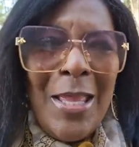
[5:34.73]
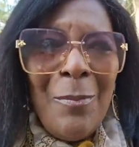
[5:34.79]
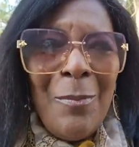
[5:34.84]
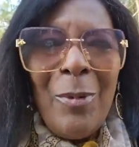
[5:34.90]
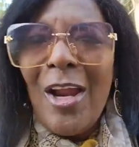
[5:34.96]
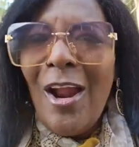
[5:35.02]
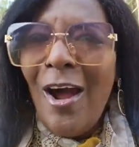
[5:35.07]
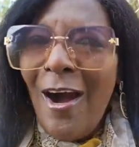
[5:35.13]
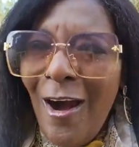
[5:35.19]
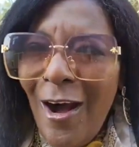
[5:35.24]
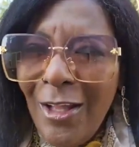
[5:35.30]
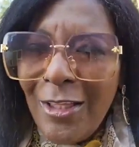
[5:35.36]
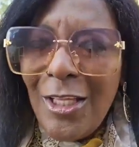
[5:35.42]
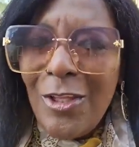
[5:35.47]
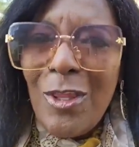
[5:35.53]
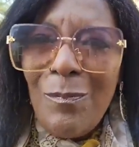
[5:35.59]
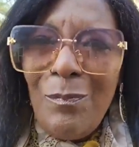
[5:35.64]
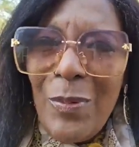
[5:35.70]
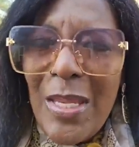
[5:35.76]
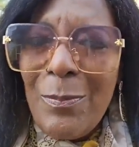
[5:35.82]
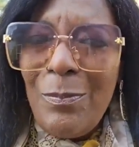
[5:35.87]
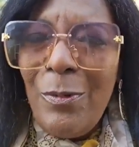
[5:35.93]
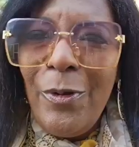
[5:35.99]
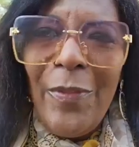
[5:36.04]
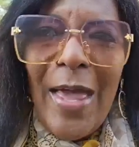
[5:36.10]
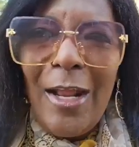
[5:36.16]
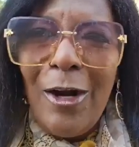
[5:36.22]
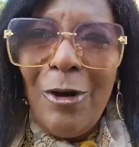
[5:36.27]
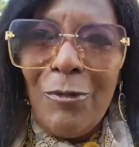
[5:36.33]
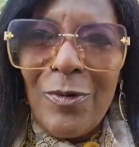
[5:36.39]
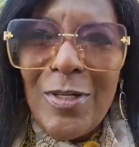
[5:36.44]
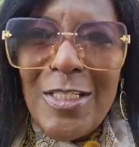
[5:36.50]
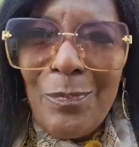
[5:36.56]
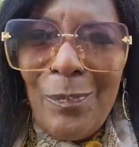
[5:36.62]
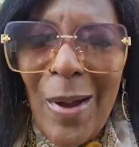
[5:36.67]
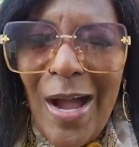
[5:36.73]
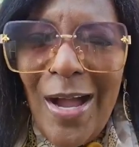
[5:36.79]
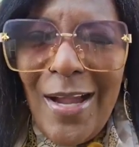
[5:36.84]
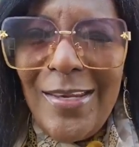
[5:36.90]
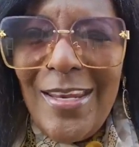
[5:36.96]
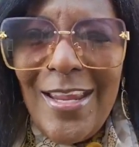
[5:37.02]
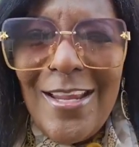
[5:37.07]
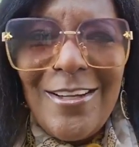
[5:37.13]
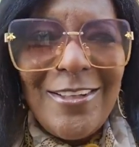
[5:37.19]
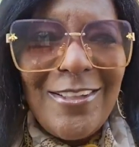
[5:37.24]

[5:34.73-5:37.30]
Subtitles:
but all of the people that are responding